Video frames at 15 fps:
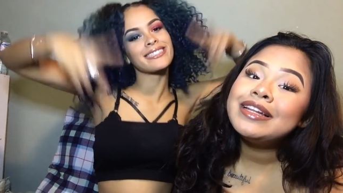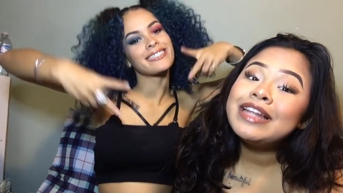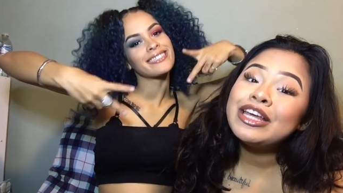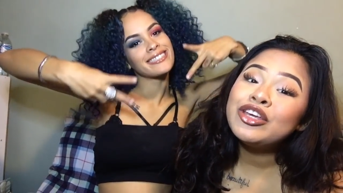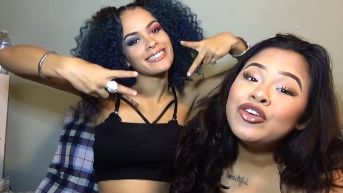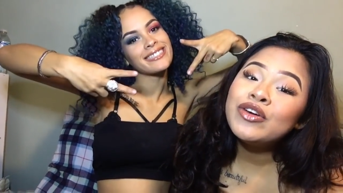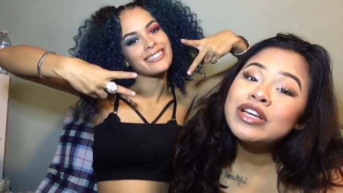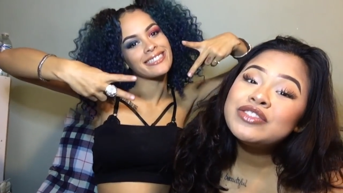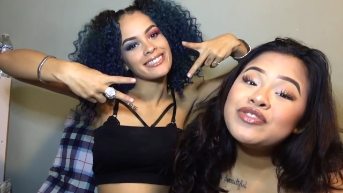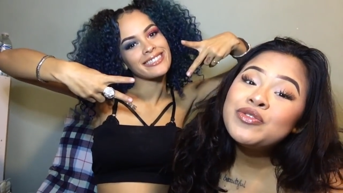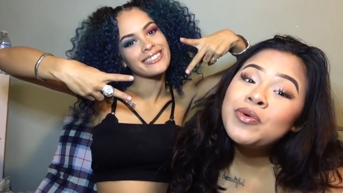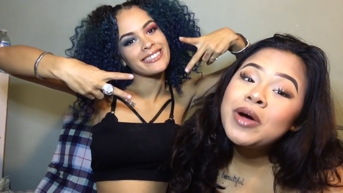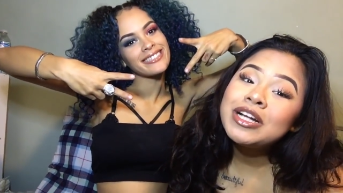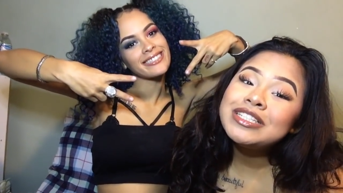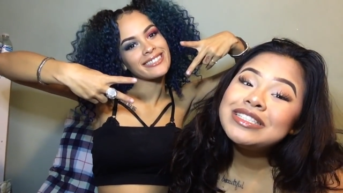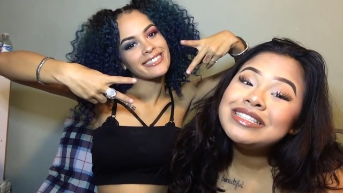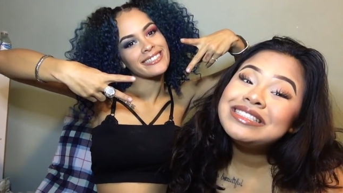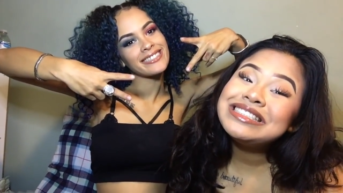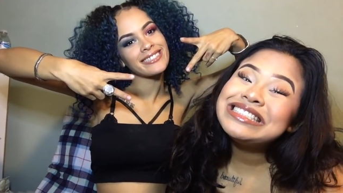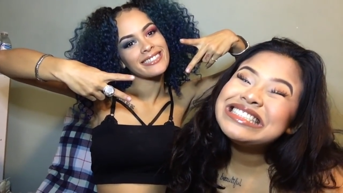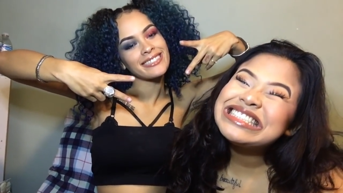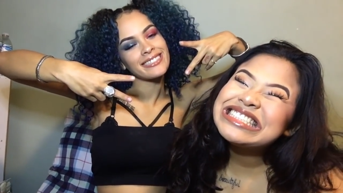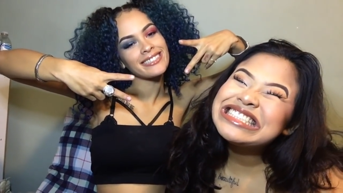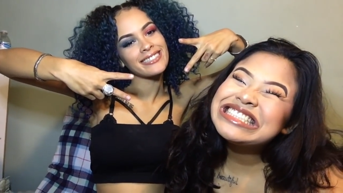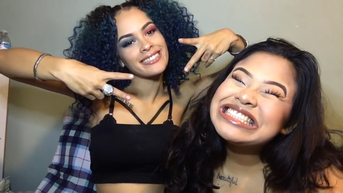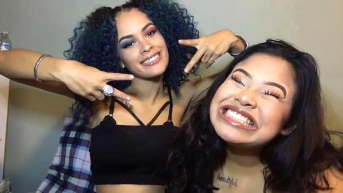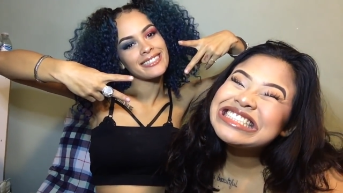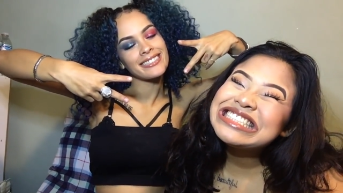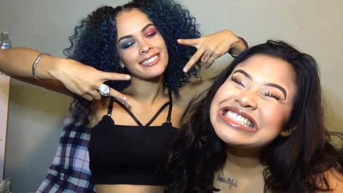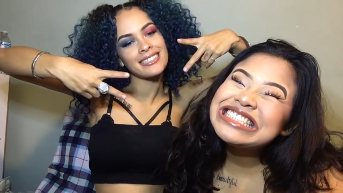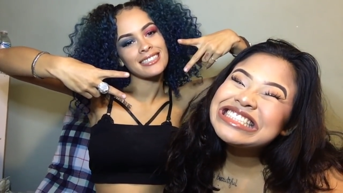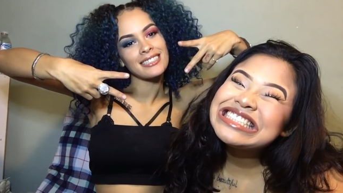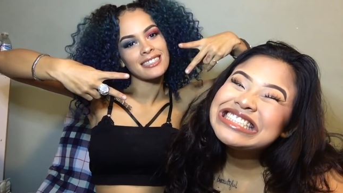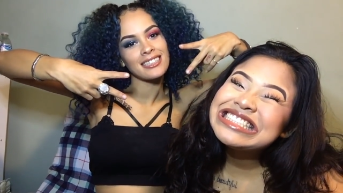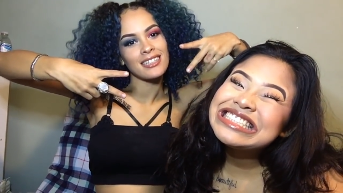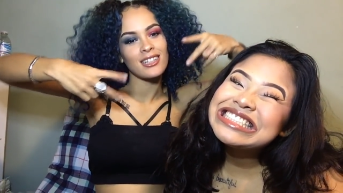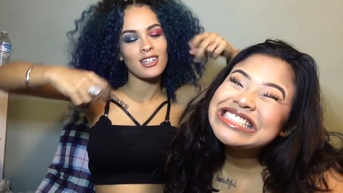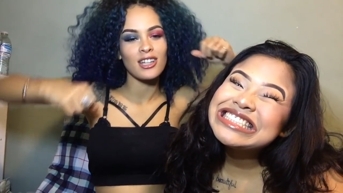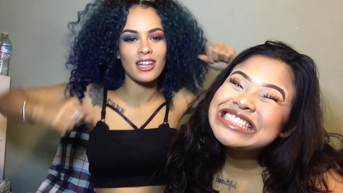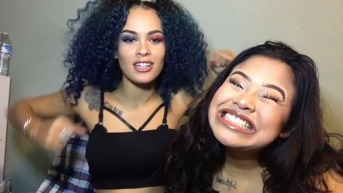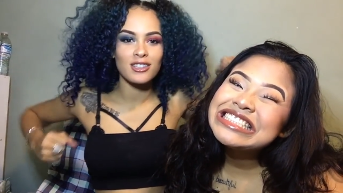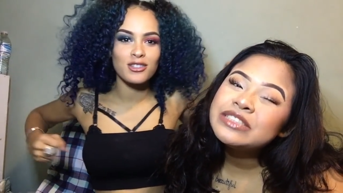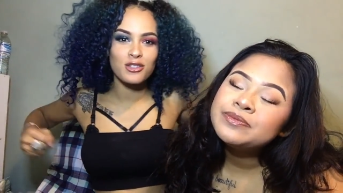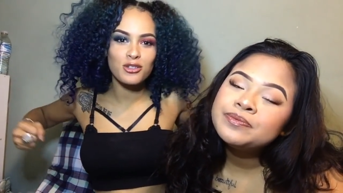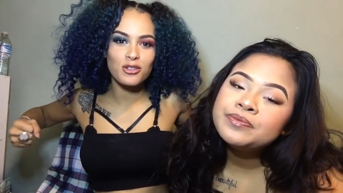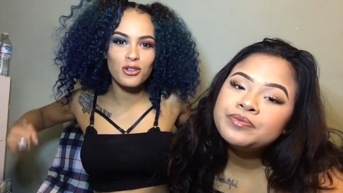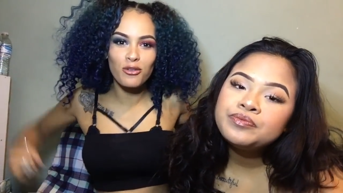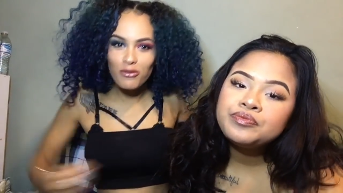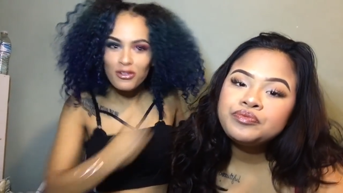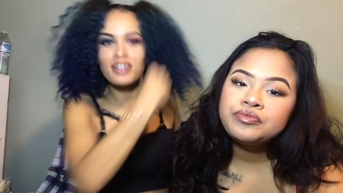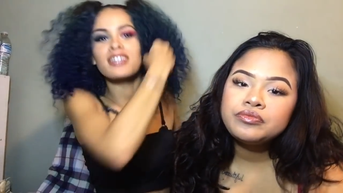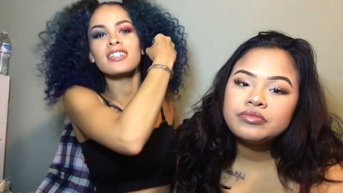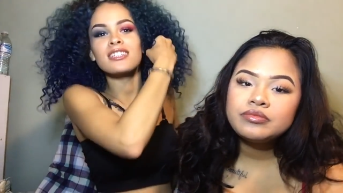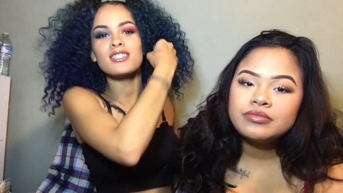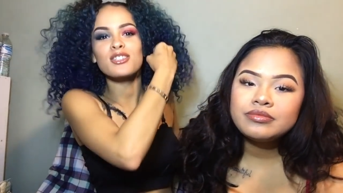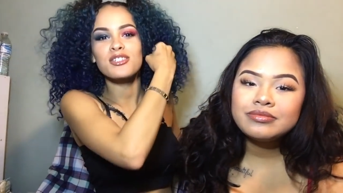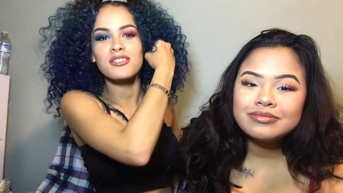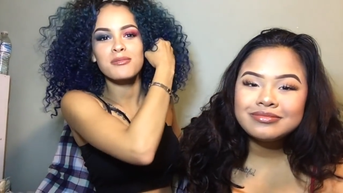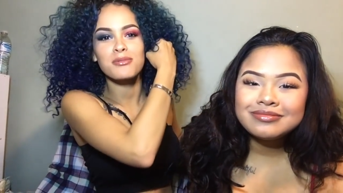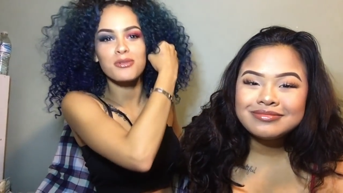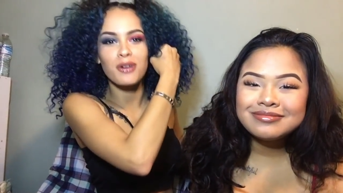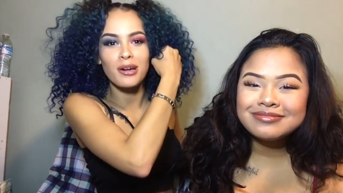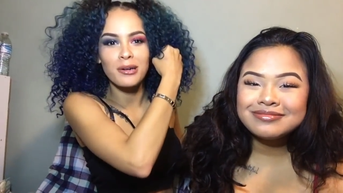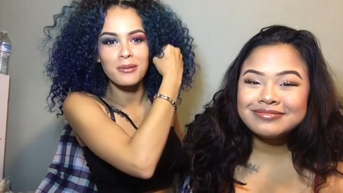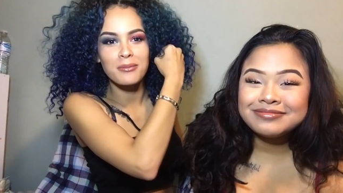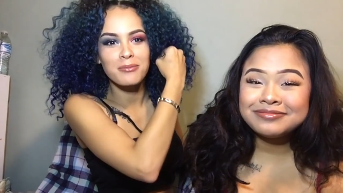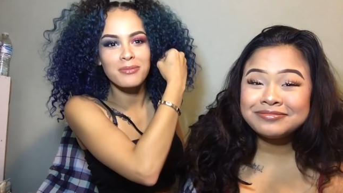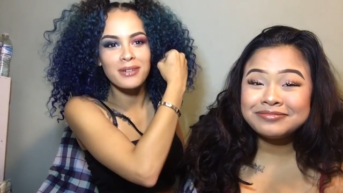Speaker 1: Thank you guys for watching.
Speaker 2: And don't forget to subscribe.